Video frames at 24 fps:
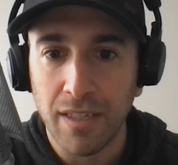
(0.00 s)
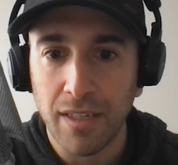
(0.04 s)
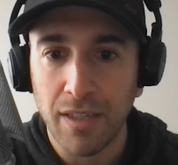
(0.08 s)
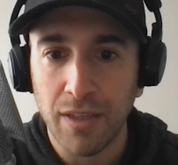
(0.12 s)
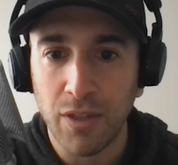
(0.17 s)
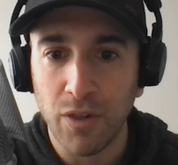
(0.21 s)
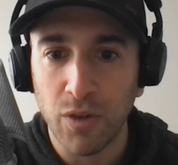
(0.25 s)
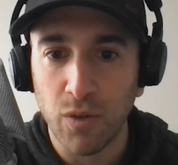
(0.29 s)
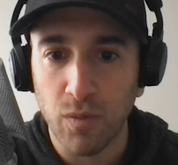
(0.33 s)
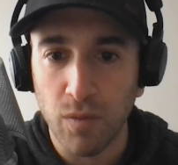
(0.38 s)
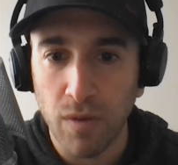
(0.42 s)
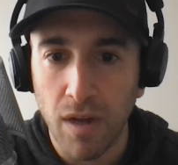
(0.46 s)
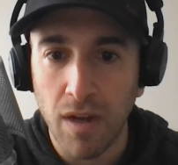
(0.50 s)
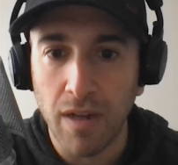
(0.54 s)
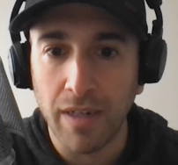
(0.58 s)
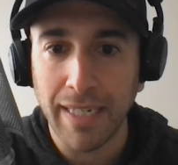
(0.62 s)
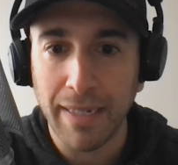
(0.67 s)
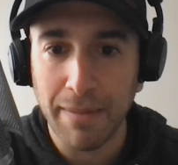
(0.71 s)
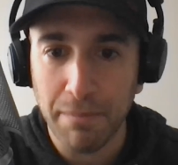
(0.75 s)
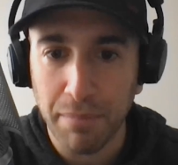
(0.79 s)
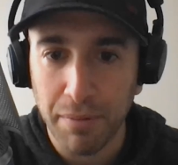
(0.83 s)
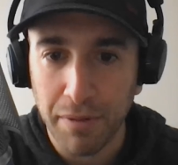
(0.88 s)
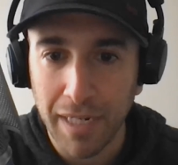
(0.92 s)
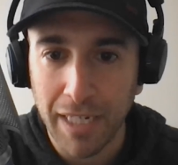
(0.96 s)
the wrong
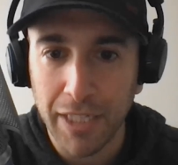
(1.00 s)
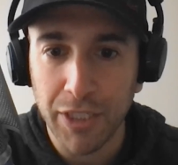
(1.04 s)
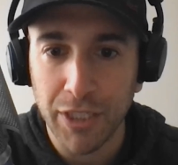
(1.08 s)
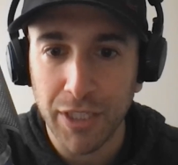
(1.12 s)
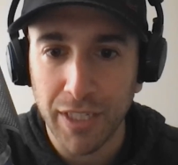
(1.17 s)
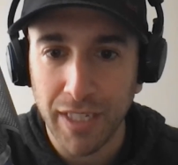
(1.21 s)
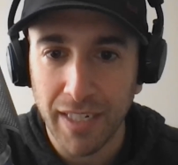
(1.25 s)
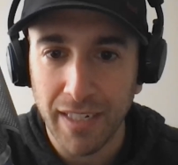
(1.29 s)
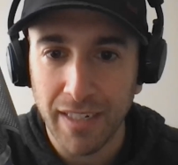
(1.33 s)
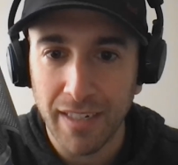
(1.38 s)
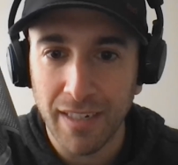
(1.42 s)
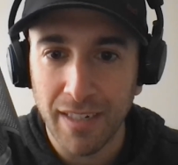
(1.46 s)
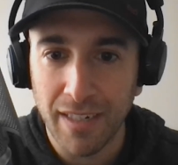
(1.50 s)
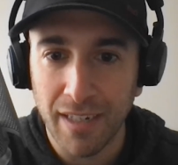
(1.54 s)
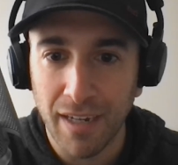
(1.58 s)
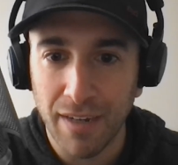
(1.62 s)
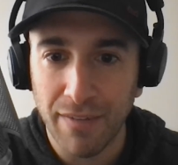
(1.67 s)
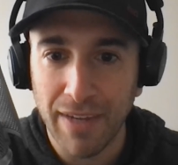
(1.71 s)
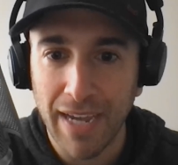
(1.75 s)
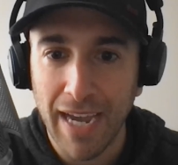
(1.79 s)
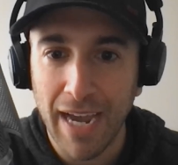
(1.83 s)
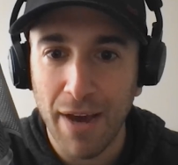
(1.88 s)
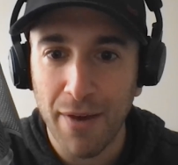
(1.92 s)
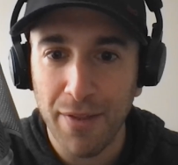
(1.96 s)
impression
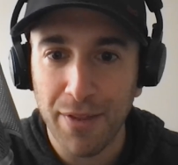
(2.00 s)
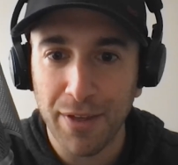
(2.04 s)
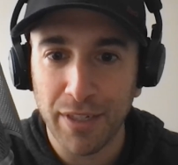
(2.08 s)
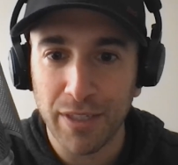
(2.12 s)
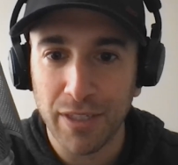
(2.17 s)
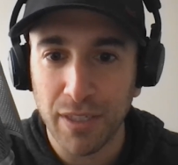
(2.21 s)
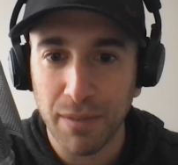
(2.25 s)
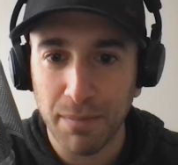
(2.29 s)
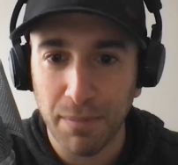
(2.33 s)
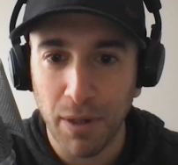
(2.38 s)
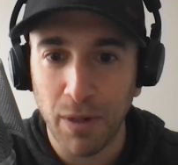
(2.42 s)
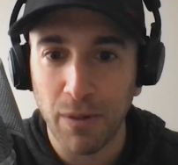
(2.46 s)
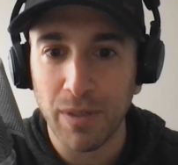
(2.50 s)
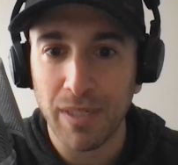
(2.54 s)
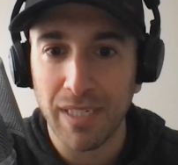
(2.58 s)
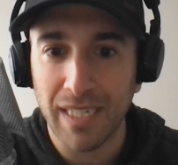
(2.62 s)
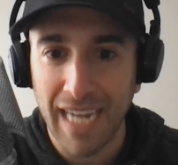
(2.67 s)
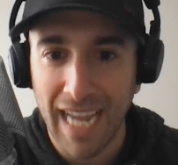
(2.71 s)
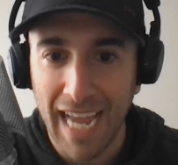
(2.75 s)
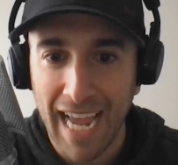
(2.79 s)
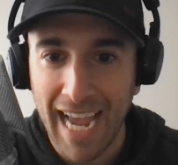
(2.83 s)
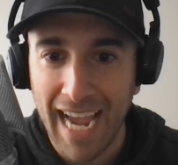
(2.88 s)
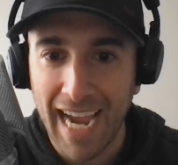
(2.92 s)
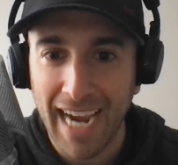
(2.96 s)
of how they're supposed
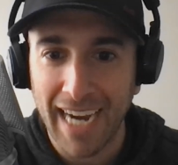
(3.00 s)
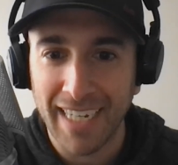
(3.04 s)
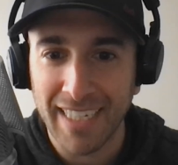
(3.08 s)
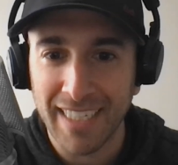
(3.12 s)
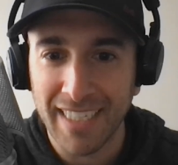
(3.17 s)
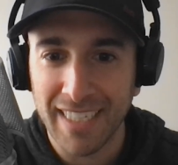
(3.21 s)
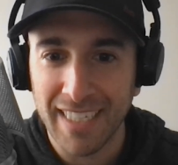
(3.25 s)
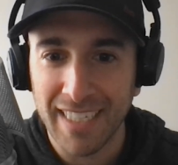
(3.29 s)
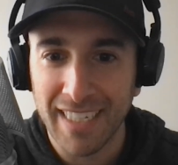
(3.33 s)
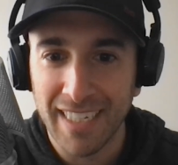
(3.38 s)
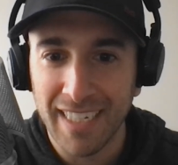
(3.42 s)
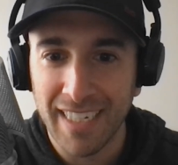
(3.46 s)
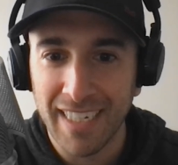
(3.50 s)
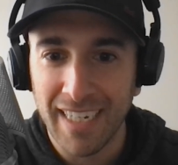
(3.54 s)
to act.